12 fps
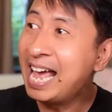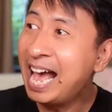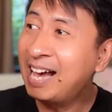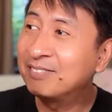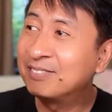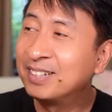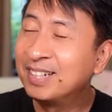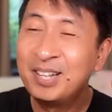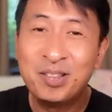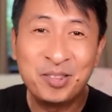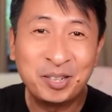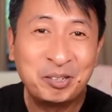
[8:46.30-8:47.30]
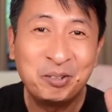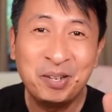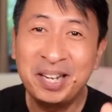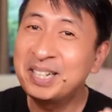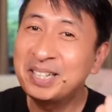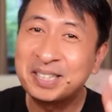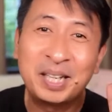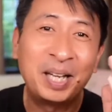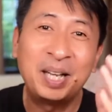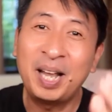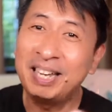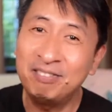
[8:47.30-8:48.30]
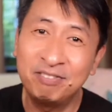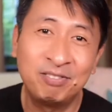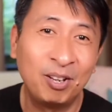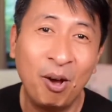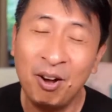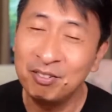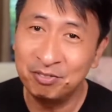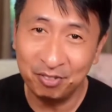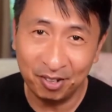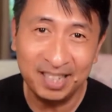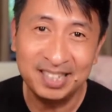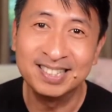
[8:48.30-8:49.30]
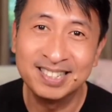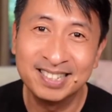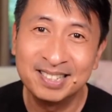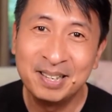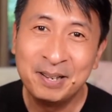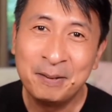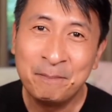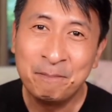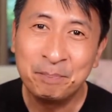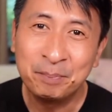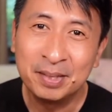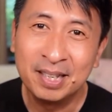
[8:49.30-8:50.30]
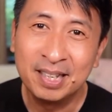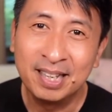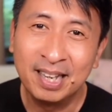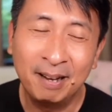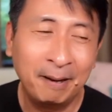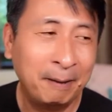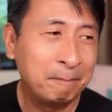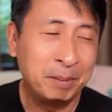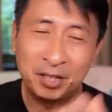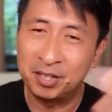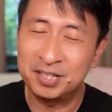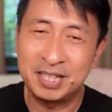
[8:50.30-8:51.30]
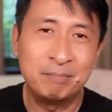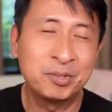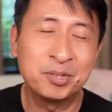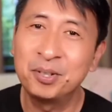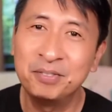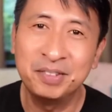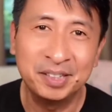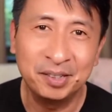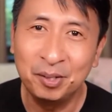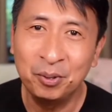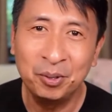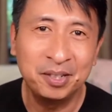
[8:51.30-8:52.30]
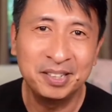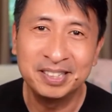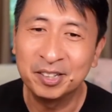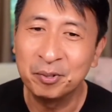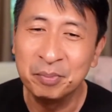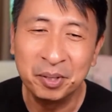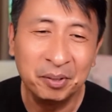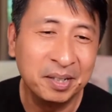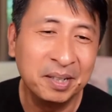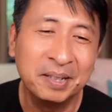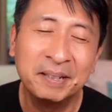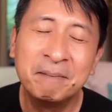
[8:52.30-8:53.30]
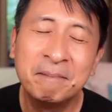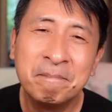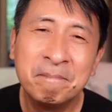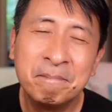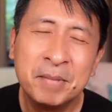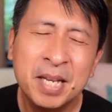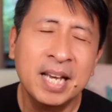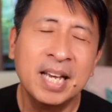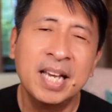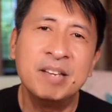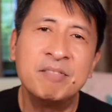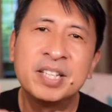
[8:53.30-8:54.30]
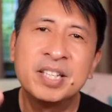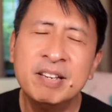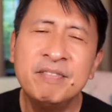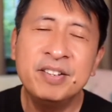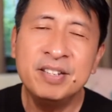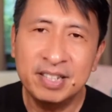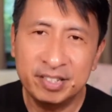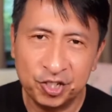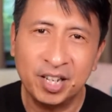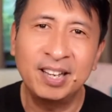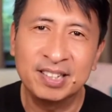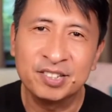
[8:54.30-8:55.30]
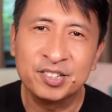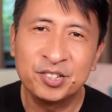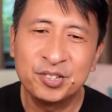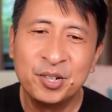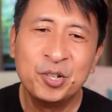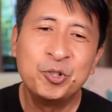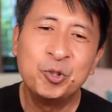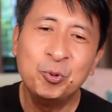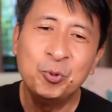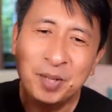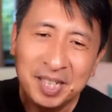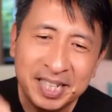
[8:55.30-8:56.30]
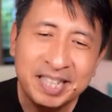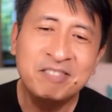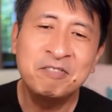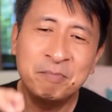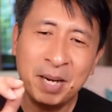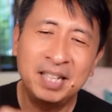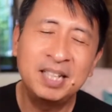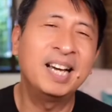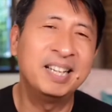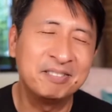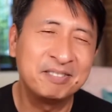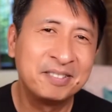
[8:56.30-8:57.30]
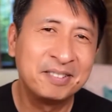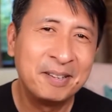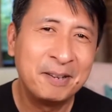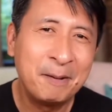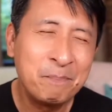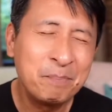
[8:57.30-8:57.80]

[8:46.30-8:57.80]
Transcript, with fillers: I have the greatest lifelong friends um, because I'm serving the Lord in community. If given a chance to relive my life,